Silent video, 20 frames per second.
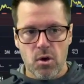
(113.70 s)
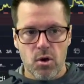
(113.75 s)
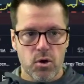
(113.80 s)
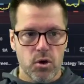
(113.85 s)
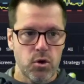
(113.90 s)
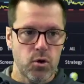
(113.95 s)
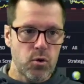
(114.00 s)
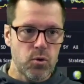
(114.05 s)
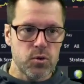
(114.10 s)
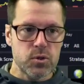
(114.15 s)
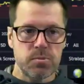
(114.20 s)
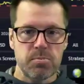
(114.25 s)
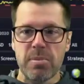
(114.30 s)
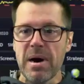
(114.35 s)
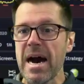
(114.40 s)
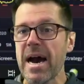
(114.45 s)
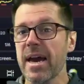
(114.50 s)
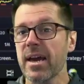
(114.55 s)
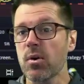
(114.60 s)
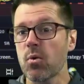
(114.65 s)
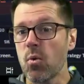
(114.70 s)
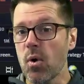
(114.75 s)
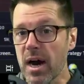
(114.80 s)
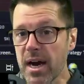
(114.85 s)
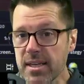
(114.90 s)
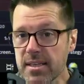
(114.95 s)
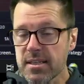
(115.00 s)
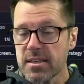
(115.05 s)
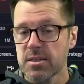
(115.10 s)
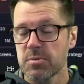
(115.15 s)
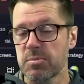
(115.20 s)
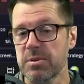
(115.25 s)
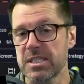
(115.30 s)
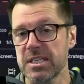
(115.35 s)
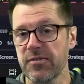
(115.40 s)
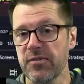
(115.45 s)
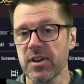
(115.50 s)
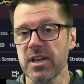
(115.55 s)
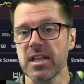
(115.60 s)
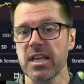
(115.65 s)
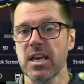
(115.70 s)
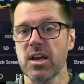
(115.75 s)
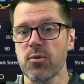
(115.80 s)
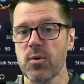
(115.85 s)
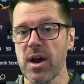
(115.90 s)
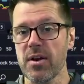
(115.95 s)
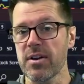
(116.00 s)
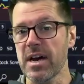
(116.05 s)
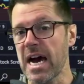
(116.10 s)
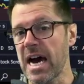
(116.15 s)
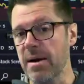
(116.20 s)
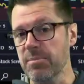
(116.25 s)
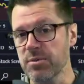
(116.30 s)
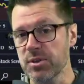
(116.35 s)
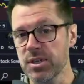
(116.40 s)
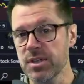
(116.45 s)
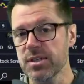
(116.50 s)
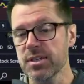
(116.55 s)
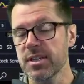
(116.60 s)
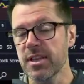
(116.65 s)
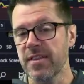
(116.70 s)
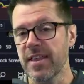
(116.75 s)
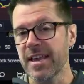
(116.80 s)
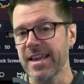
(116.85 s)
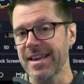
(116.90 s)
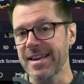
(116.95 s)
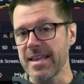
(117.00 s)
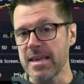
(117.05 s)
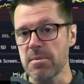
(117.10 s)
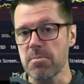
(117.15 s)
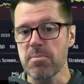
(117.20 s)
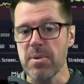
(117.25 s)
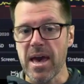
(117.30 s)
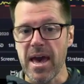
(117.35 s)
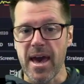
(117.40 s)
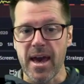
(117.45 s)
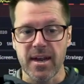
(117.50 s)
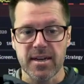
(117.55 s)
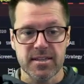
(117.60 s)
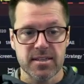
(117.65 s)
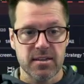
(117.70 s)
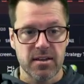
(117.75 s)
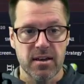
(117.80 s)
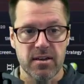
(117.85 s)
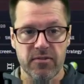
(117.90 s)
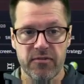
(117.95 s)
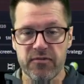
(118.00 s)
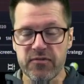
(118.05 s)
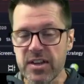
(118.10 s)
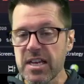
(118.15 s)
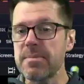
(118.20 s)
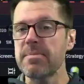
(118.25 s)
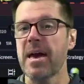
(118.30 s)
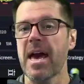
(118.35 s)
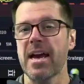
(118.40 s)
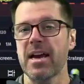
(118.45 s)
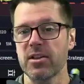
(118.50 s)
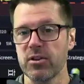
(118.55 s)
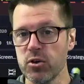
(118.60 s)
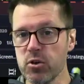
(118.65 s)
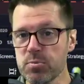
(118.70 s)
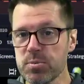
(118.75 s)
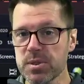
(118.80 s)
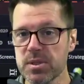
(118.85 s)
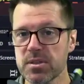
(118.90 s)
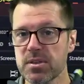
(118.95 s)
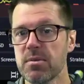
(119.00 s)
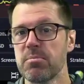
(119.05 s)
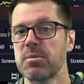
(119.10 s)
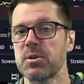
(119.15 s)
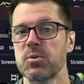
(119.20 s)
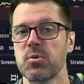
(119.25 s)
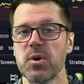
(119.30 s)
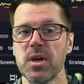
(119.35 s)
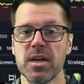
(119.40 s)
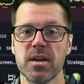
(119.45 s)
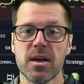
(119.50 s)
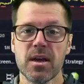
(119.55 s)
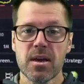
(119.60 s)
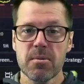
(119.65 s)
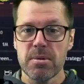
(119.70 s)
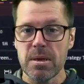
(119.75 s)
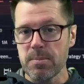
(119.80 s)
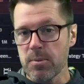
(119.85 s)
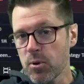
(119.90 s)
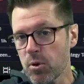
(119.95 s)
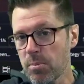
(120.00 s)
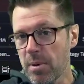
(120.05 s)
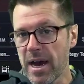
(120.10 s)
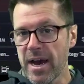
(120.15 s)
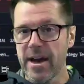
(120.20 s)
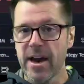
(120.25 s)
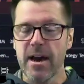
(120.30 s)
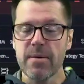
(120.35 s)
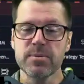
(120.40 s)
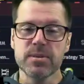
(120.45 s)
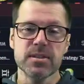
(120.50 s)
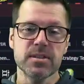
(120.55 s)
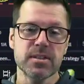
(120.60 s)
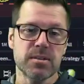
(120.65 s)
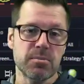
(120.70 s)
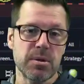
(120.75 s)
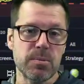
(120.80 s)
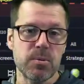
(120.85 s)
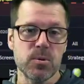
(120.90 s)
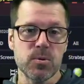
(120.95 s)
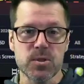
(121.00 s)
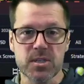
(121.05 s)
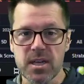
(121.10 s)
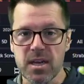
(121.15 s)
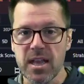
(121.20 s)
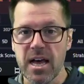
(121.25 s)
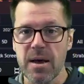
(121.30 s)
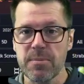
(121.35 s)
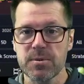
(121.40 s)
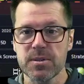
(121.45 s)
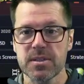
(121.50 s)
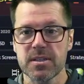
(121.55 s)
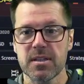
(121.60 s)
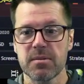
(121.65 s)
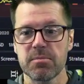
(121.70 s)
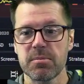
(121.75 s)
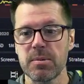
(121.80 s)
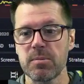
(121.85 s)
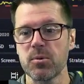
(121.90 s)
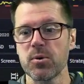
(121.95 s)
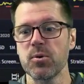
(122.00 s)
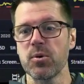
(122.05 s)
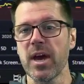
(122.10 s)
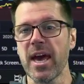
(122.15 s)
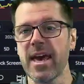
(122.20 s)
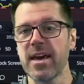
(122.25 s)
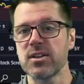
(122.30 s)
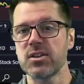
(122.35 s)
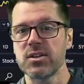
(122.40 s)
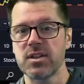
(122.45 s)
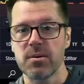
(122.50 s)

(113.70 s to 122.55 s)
who's buying what, specifically around options, that can impact feedback loops between people who buy options and people who sell options and then people who hedge